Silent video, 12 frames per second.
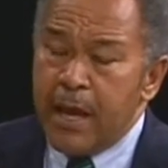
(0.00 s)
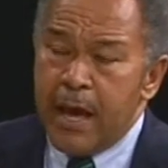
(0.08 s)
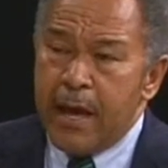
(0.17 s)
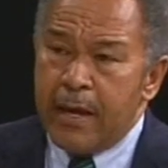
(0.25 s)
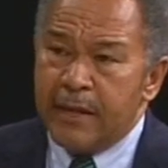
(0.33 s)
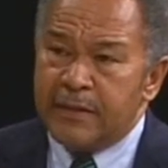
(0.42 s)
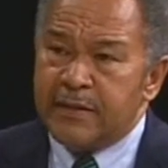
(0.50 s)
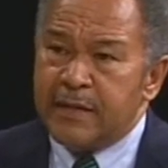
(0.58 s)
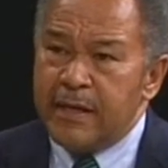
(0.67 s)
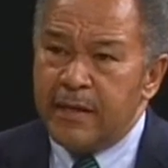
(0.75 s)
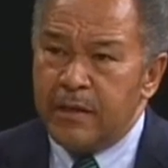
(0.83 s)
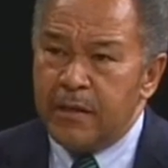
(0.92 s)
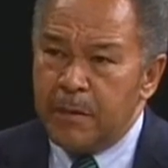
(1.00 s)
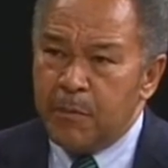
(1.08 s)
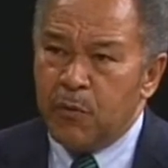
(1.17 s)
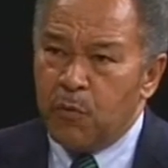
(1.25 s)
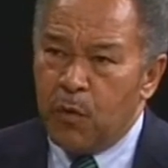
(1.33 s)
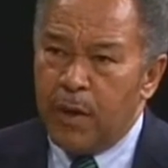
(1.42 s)
And I'd say the
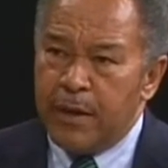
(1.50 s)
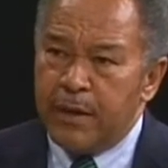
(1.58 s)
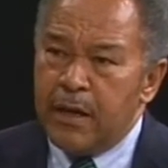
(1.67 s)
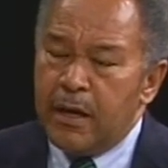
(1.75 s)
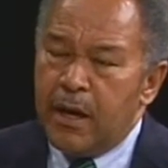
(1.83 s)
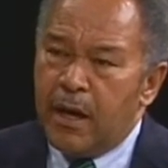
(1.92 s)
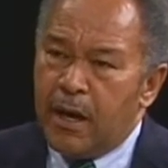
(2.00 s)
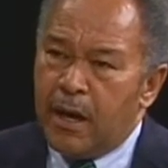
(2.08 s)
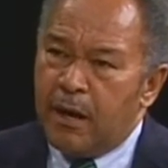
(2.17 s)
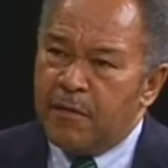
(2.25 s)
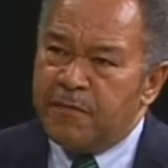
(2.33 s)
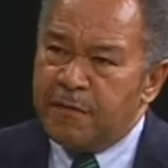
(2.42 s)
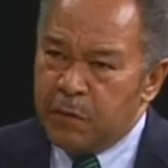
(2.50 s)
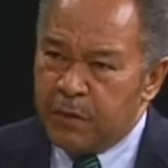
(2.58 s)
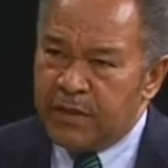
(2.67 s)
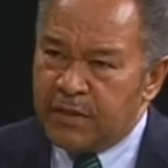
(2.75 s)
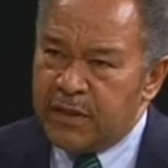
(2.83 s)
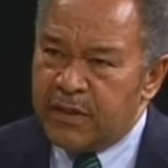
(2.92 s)
number one
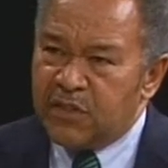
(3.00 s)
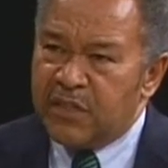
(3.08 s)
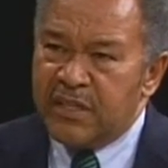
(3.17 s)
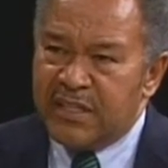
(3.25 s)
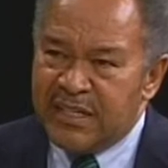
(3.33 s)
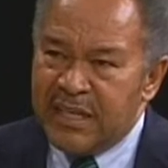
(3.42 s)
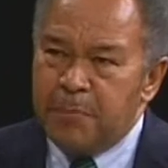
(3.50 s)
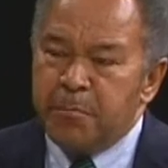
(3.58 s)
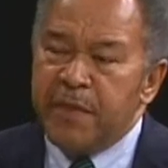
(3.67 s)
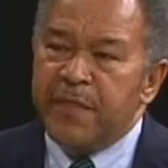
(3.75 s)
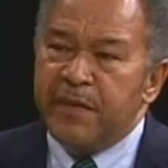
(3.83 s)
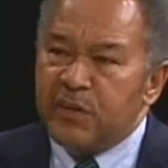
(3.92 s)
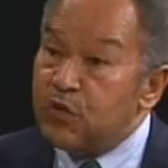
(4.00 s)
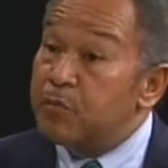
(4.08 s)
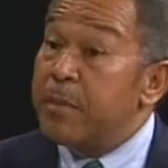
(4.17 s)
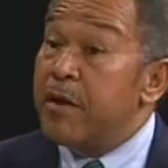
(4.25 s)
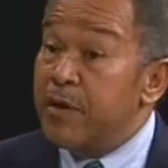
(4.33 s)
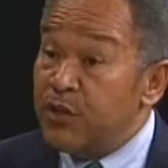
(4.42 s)
focus is to deepen the
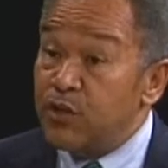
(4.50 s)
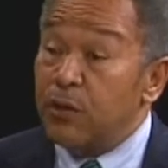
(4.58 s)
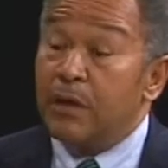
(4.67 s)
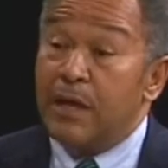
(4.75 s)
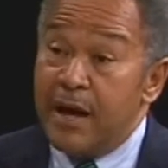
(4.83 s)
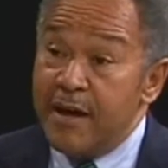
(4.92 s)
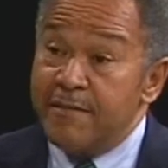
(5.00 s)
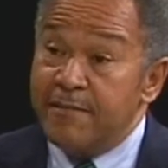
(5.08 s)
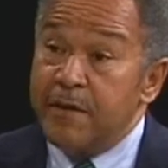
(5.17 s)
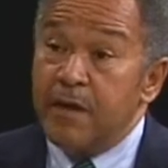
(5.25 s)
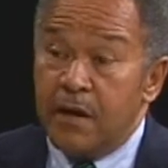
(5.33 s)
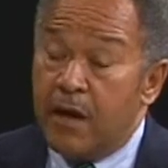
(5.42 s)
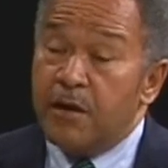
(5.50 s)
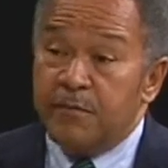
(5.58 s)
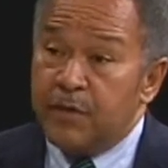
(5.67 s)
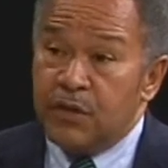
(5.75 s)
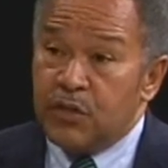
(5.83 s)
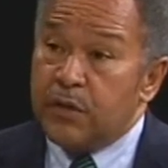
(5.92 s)
spiritual life
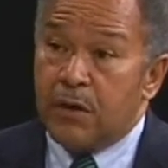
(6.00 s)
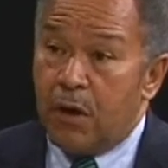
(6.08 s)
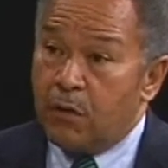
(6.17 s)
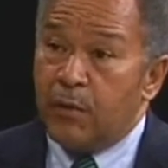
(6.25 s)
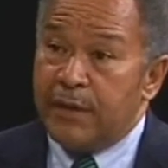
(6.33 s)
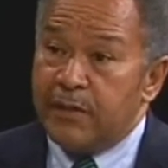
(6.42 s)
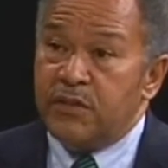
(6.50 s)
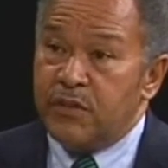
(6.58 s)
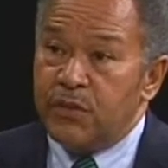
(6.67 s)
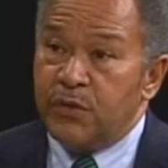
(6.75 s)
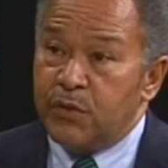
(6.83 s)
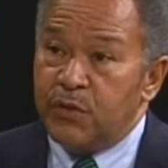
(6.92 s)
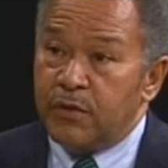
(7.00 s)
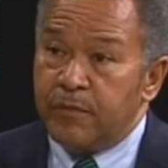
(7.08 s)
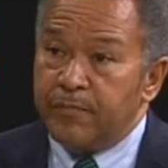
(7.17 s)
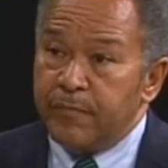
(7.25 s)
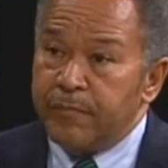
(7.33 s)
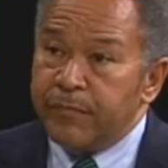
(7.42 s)
of the Chautauqua
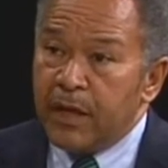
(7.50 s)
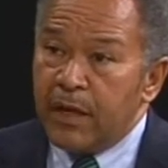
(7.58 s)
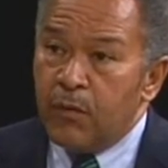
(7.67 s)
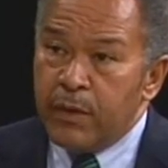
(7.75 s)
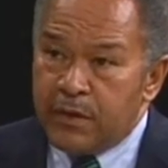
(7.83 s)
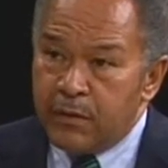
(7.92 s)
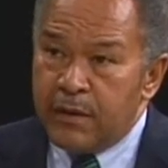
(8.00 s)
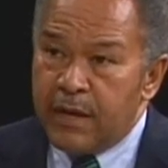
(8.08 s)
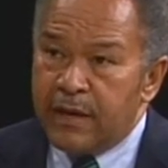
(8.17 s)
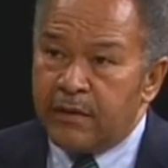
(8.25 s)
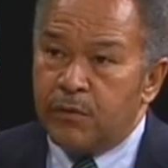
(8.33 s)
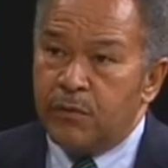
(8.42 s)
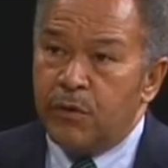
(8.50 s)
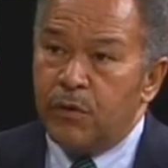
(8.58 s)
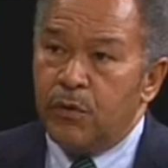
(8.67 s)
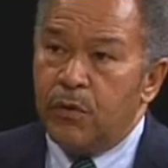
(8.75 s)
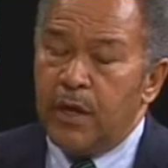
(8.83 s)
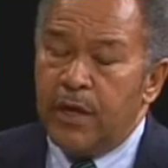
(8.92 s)
Institution. We do that
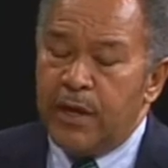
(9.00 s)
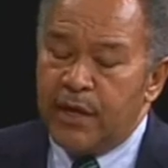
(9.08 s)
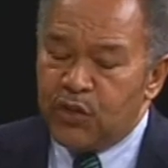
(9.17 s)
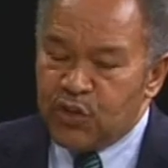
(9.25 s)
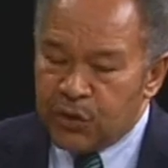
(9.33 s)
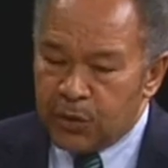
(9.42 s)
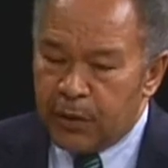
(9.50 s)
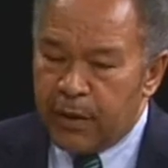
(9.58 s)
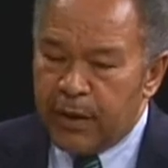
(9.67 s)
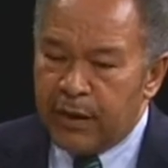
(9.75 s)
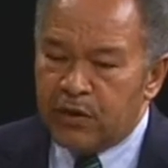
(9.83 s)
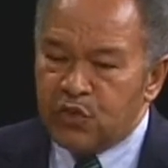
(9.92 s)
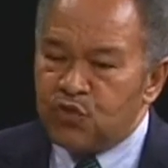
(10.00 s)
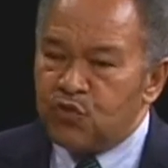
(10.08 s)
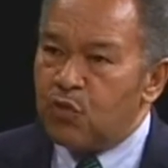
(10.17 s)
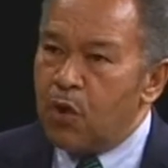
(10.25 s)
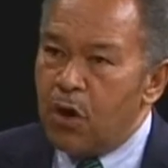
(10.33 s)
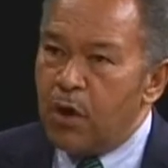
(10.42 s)
through ensuring a
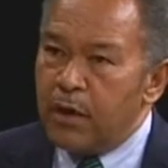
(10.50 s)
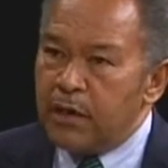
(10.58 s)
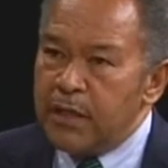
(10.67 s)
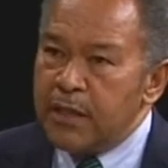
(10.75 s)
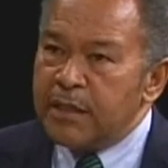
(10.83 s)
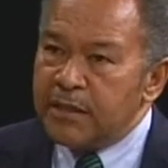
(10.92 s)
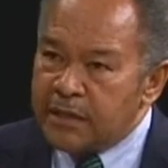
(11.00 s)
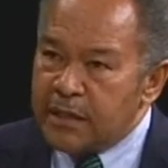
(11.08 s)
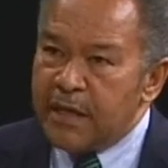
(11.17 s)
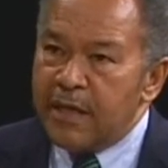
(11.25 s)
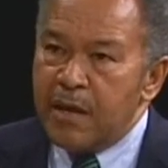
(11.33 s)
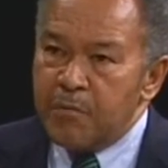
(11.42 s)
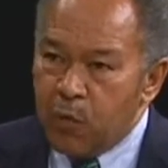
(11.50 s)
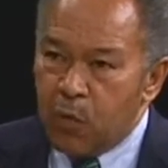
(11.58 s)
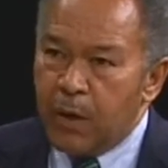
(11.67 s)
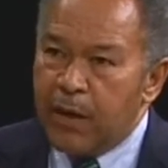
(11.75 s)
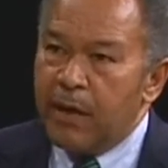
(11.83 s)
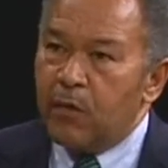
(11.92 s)
strong Sunday
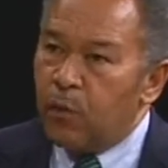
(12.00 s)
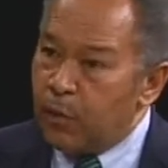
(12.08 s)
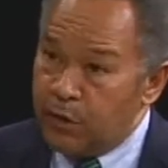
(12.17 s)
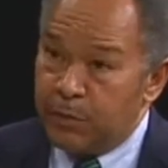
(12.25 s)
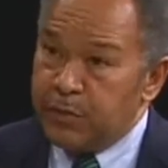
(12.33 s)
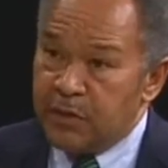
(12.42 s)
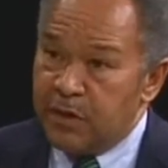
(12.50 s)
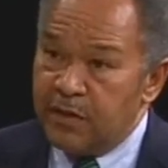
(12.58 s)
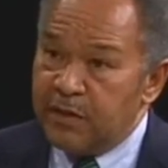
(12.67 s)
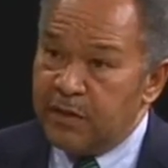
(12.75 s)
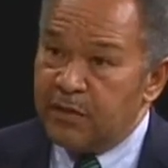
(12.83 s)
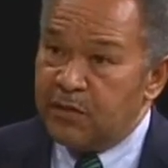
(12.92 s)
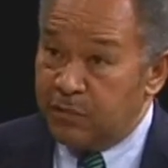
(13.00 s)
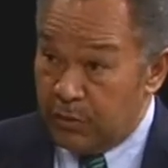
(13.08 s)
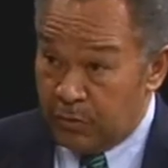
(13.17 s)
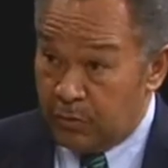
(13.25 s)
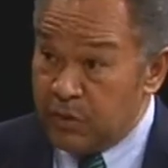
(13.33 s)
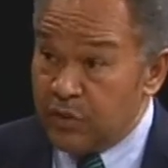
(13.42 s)
morning worship service for
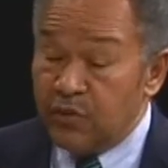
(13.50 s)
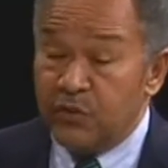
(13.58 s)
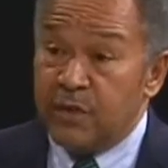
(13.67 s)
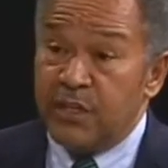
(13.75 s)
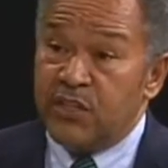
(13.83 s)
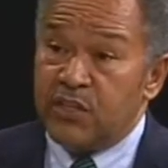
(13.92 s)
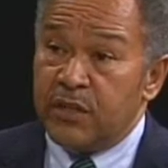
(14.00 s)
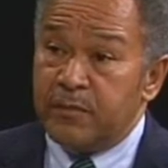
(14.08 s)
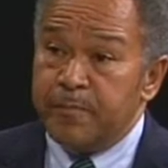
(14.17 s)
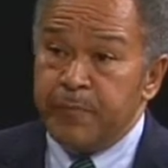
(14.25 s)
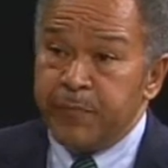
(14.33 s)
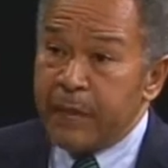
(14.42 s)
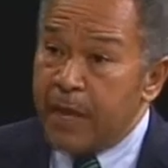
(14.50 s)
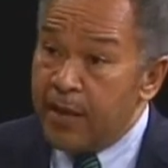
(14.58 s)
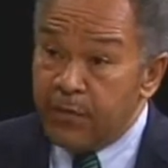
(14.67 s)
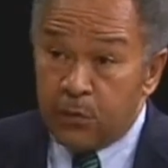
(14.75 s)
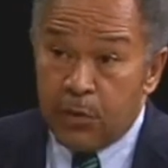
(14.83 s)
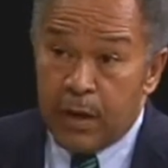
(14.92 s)
Christian tradition,
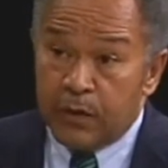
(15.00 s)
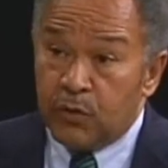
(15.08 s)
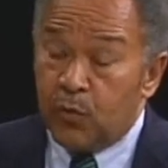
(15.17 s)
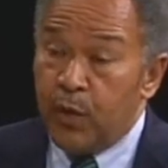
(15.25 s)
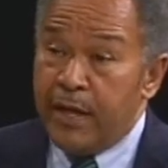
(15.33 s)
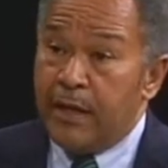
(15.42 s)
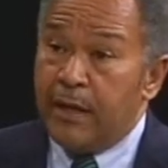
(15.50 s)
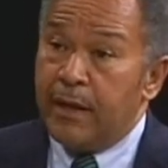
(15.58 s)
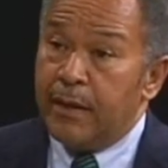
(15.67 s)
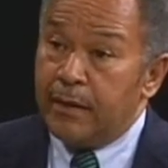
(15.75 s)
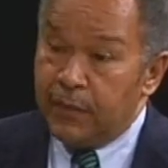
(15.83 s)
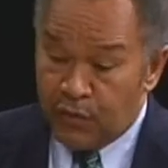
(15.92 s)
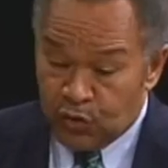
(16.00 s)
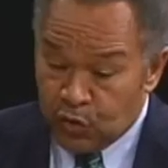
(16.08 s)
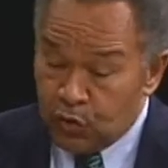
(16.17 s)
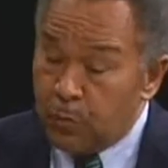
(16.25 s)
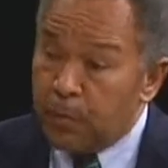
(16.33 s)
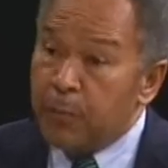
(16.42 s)
and throughout the weekend there's
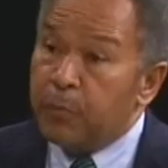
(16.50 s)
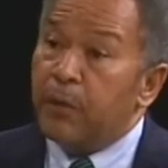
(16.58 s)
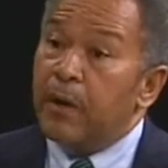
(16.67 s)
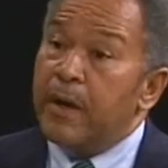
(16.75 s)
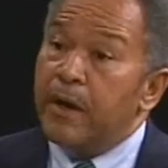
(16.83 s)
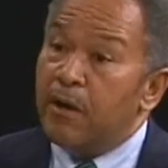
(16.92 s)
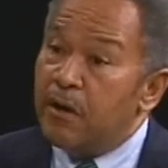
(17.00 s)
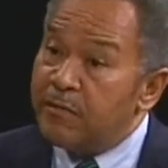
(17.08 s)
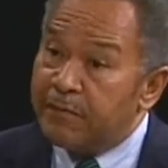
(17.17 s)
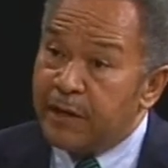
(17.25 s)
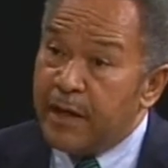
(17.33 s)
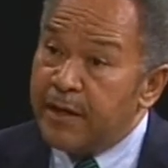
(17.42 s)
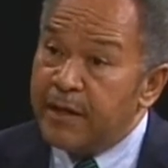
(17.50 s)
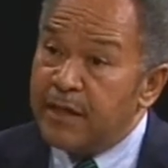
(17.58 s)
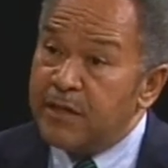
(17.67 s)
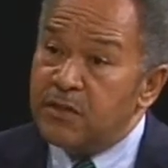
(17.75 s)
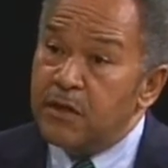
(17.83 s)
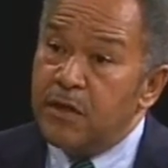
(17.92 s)
Jummah prayer on
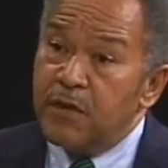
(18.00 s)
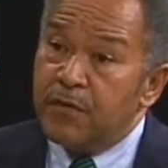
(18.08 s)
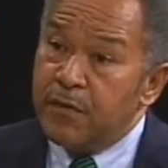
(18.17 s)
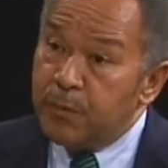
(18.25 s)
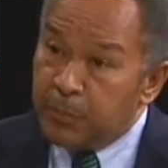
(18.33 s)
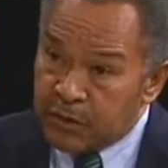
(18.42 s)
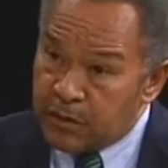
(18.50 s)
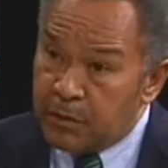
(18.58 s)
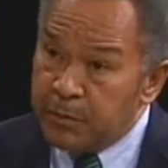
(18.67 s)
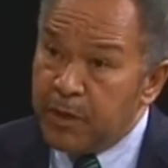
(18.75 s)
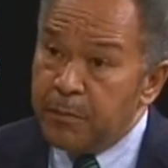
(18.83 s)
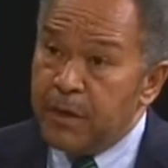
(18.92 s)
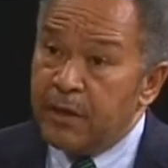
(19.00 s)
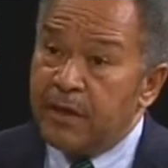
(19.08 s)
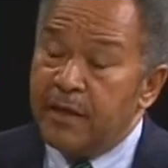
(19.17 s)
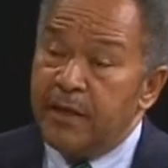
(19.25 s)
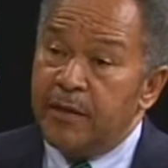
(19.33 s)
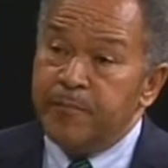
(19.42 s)
Fridays for the Muslim
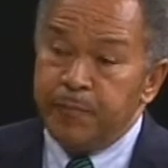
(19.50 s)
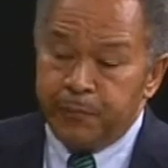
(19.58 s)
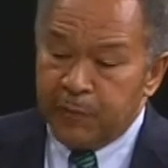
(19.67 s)
community.